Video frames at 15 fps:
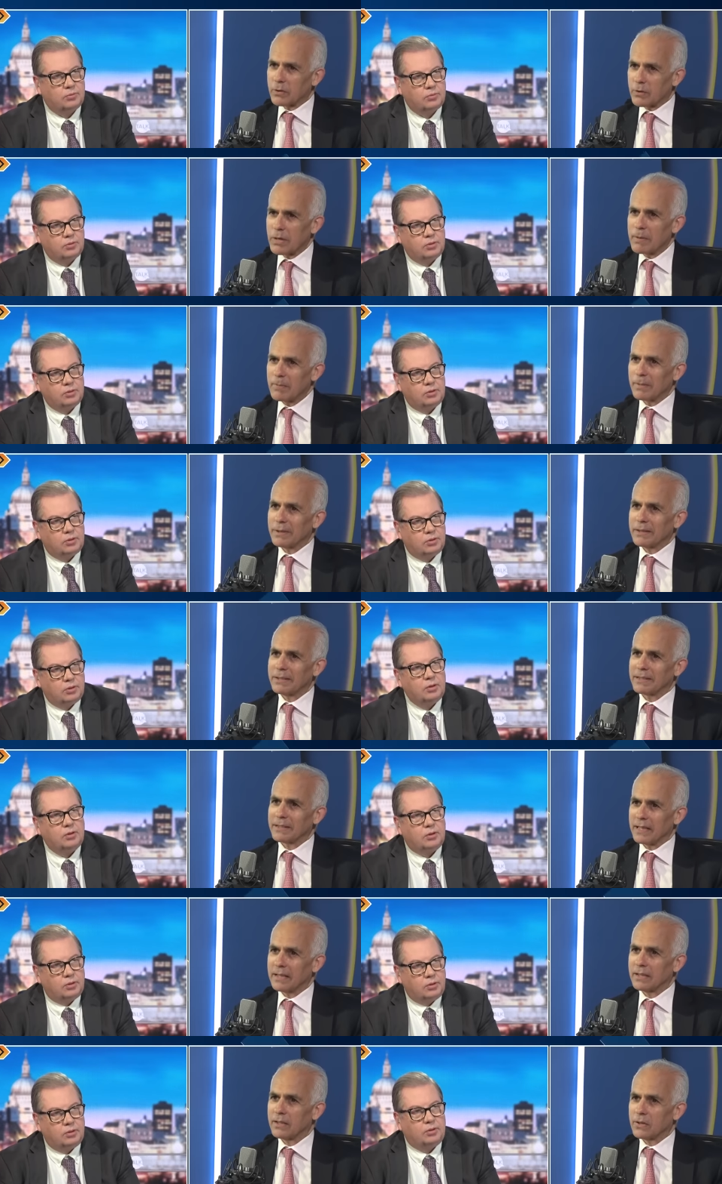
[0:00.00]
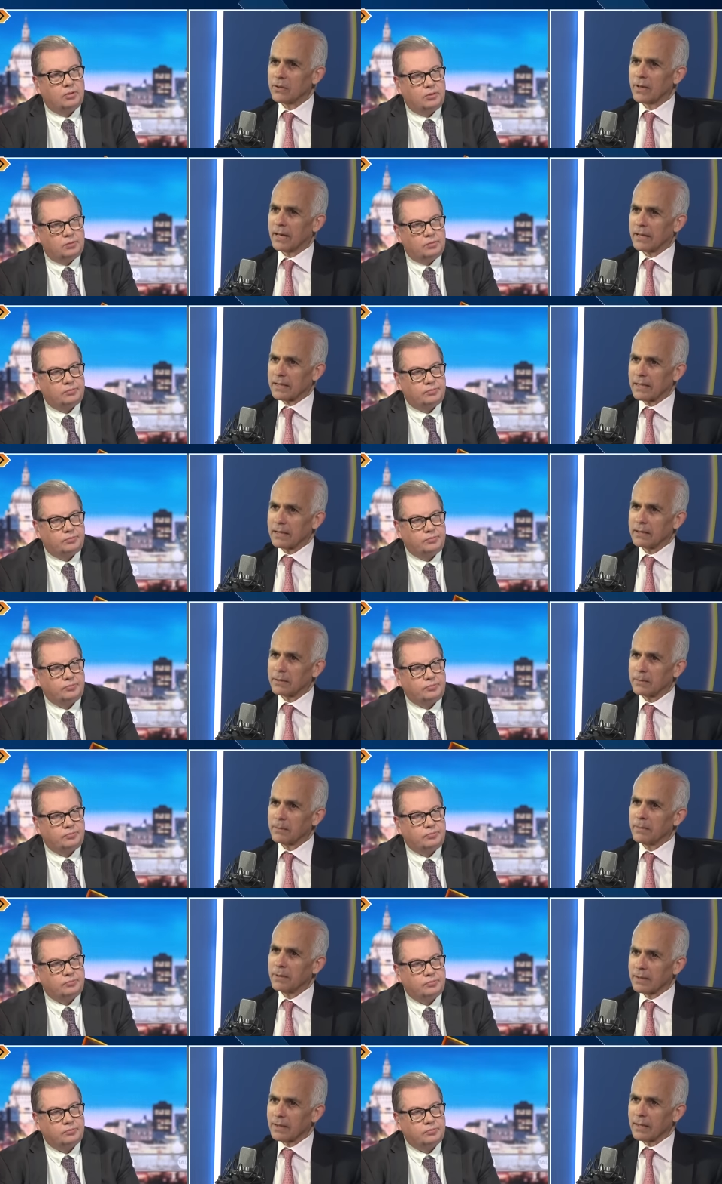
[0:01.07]
Speaker 1: treatment in the United Kingdom
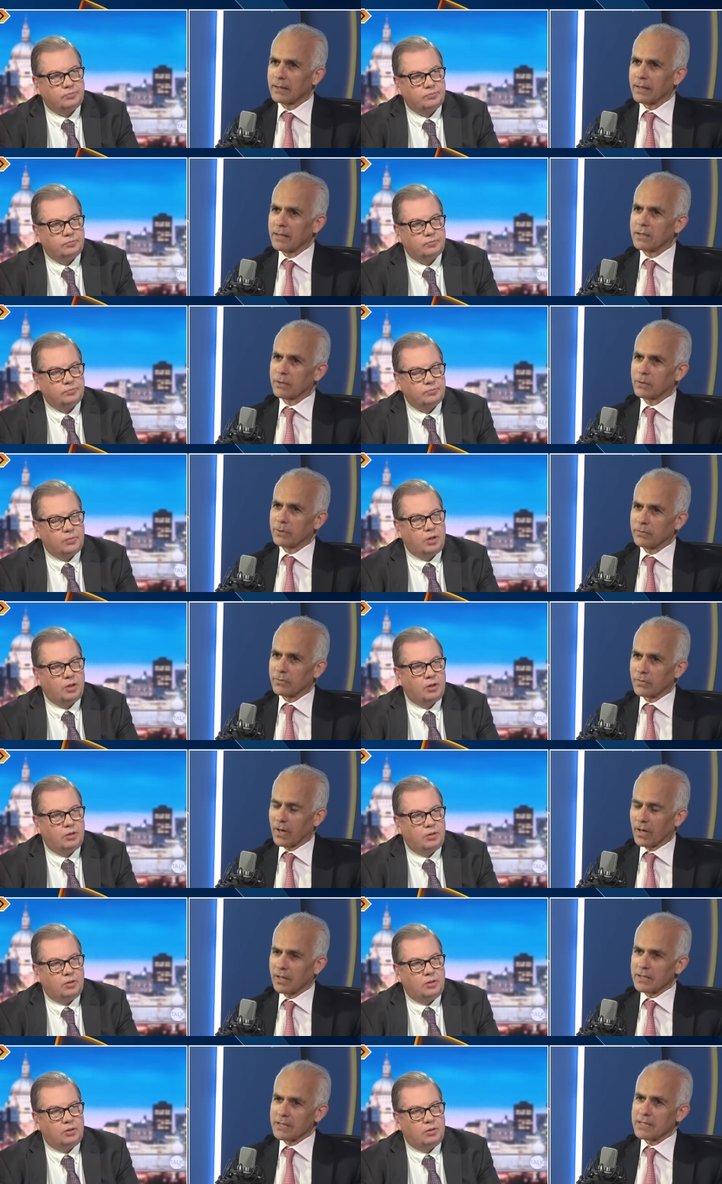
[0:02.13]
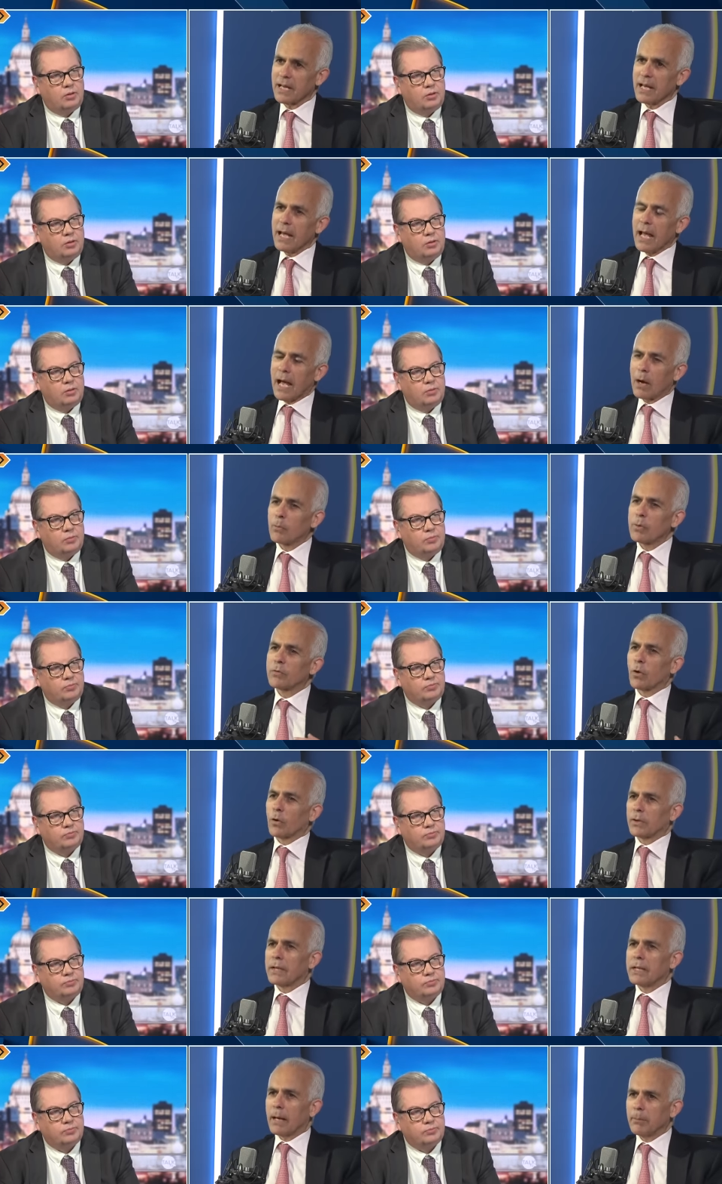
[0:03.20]
mm. than they do in yeah. France. And we've got
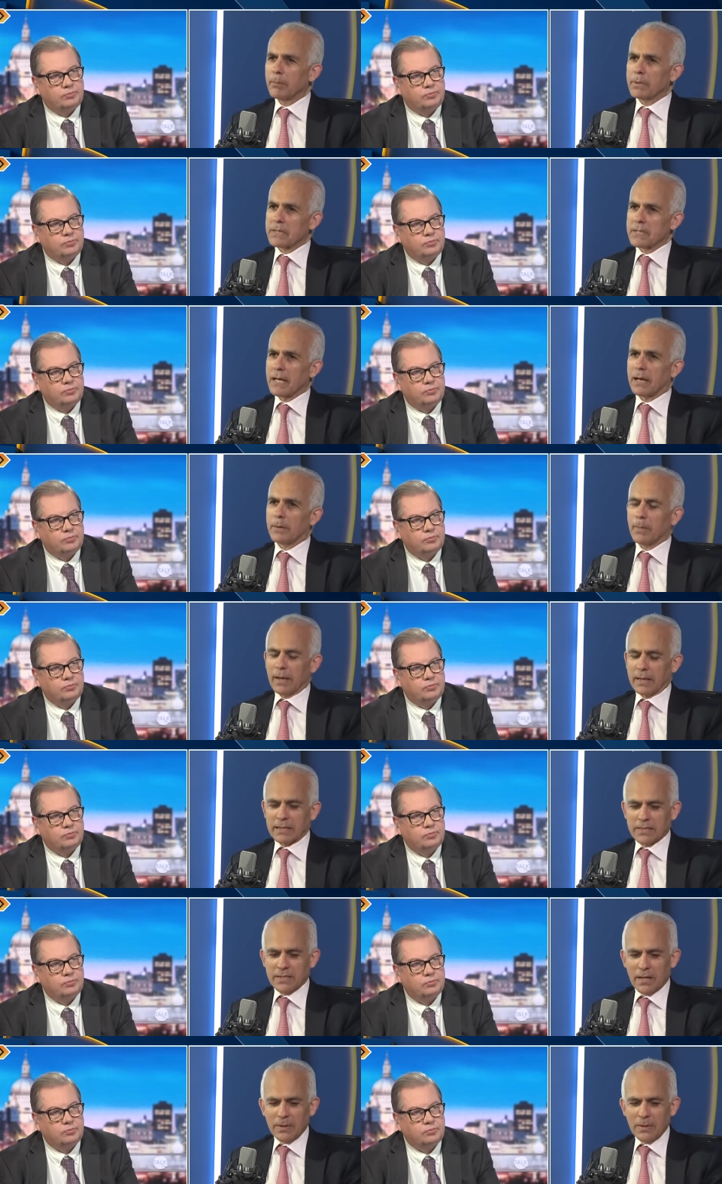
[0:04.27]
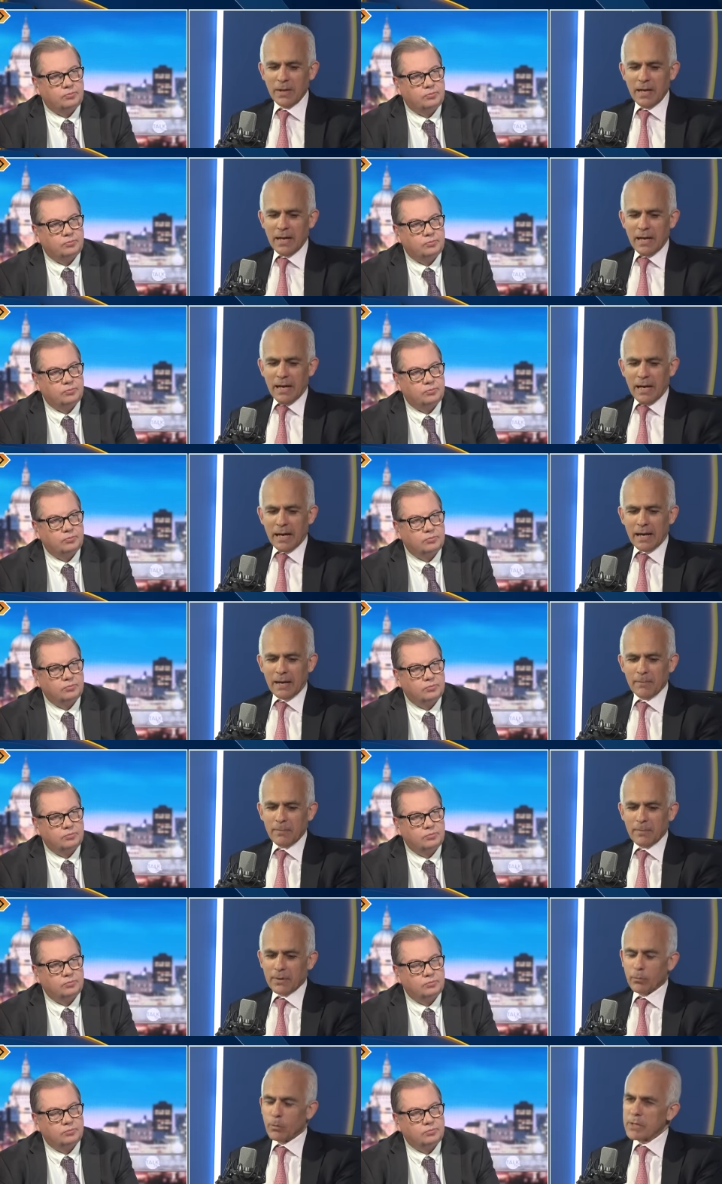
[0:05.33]
the numbers now, Mike. So um,
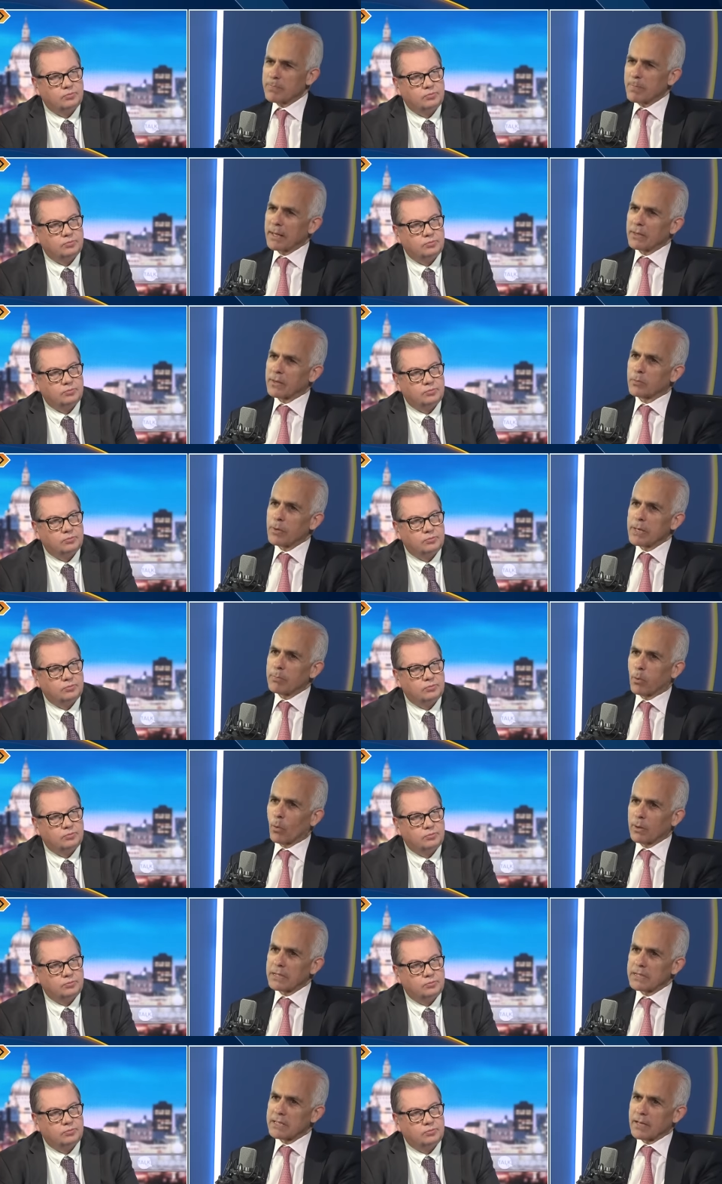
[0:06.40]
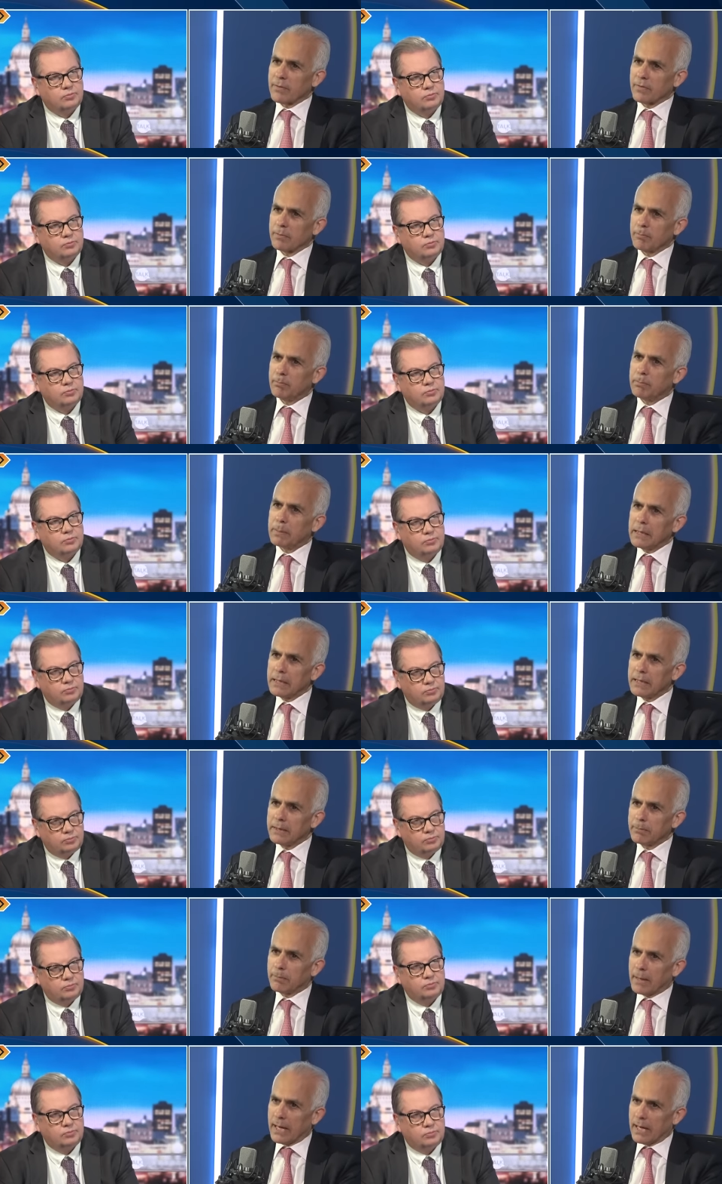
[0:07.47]
we spent £3.7
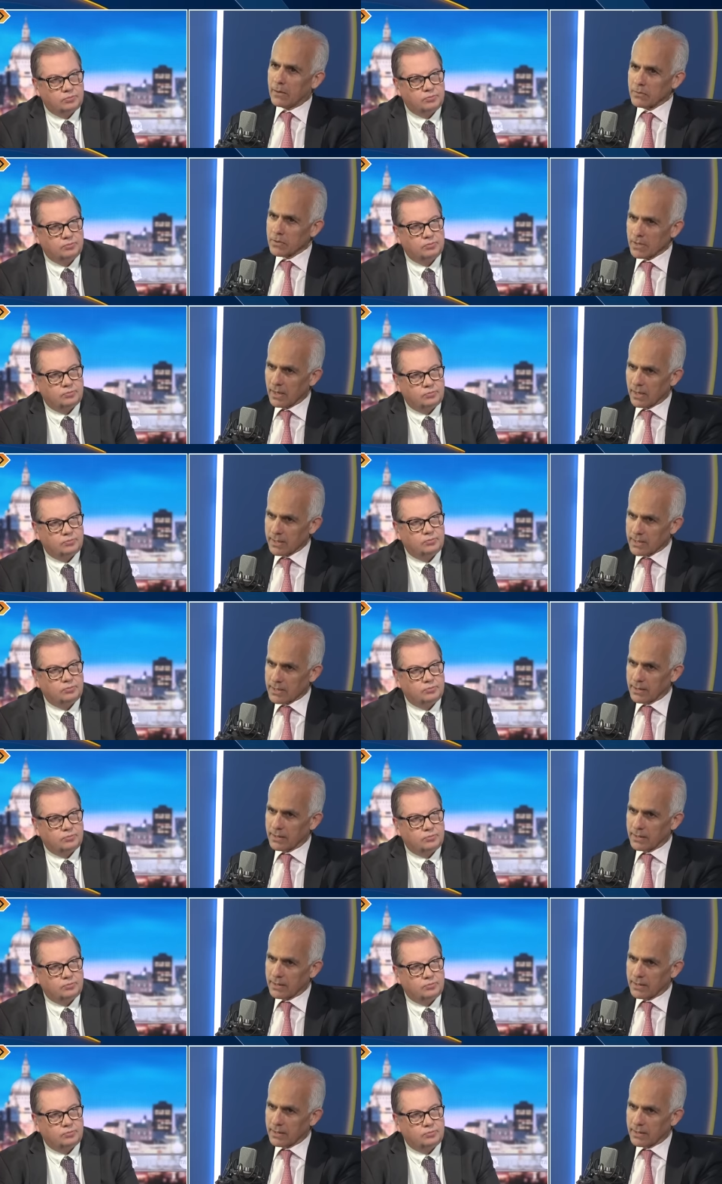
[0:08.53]
billion pounds last